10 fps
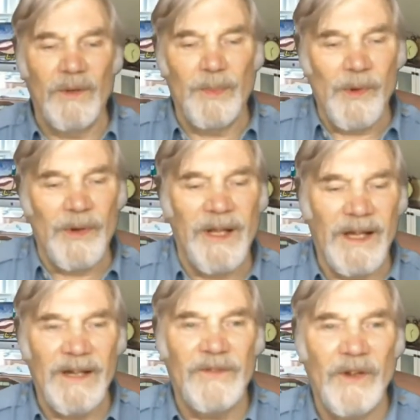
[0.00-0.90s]
morning,
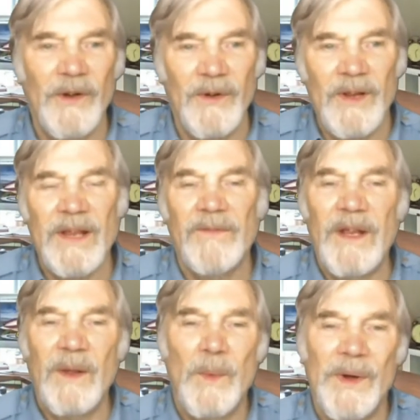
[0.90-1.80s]
afternoon,
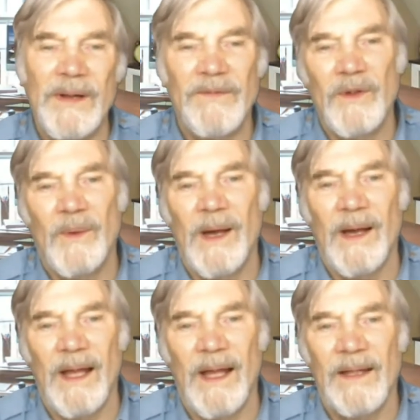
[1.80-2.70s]
evening, wherever you
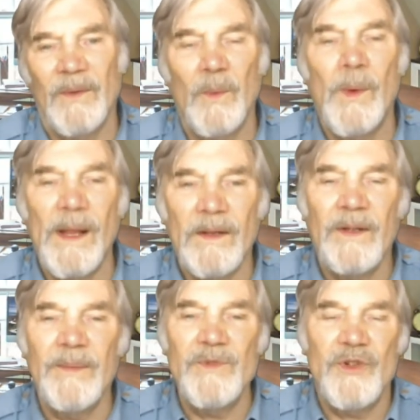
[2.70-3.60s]
are, and
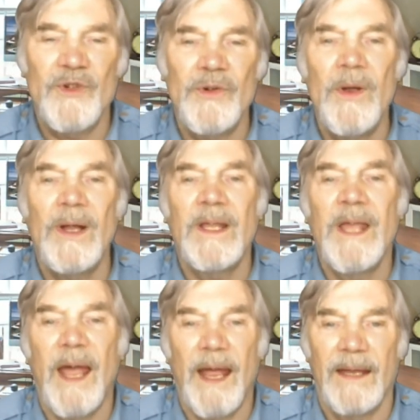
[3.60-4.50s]
welcome to
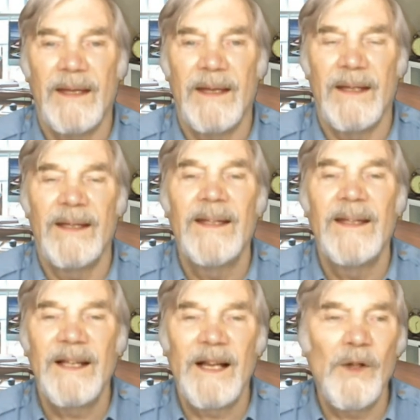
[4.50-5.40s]
GAN,
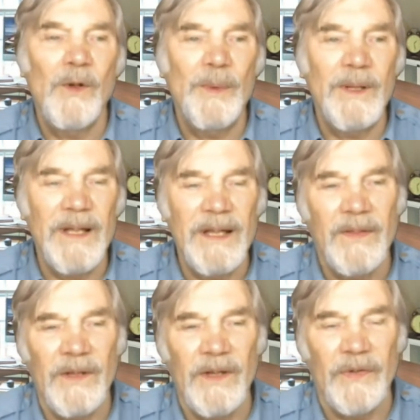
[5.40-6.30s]
Global
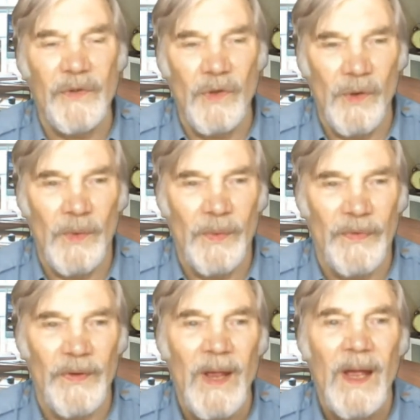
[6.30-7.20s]
Atheist
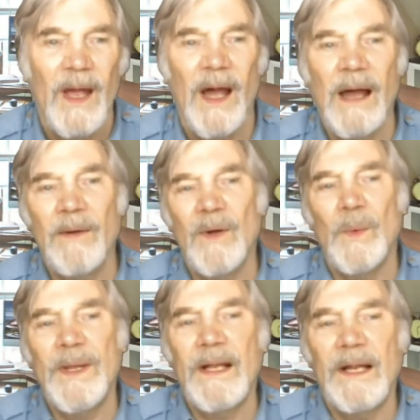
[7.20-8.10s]
News, our
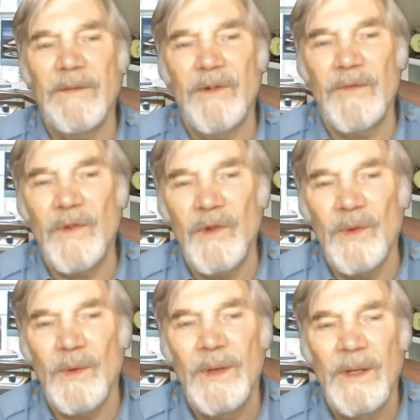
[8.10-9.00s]
weekly
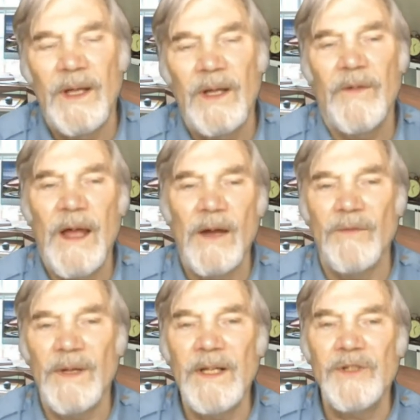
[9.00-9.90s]
review of how
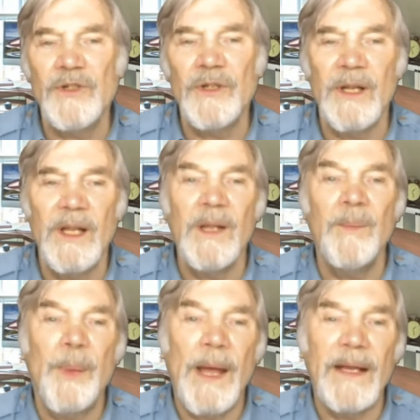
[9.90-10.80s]
religion
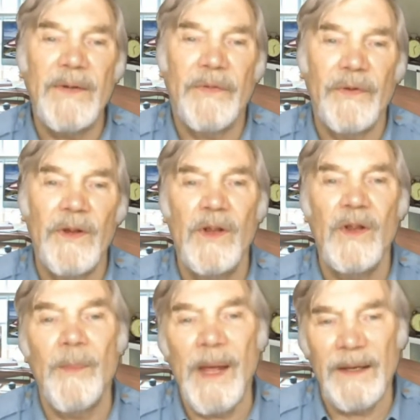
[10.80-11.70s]
impacts
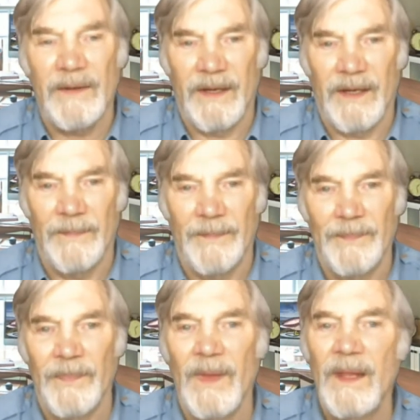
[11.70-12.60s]
humanity.
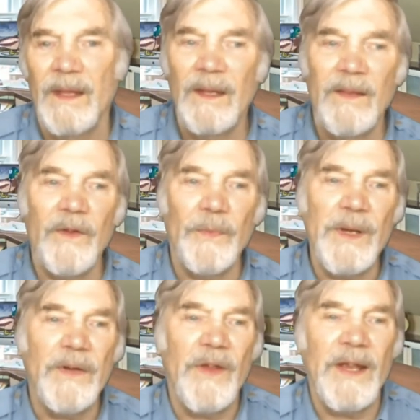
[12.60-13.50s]
This
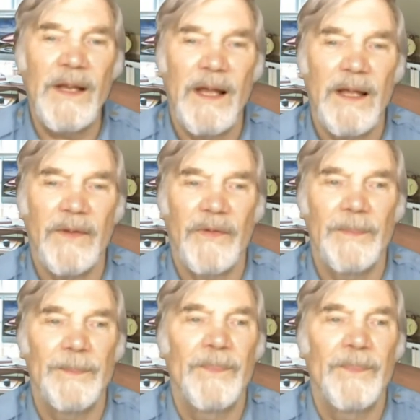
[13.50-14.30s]
week's headlines.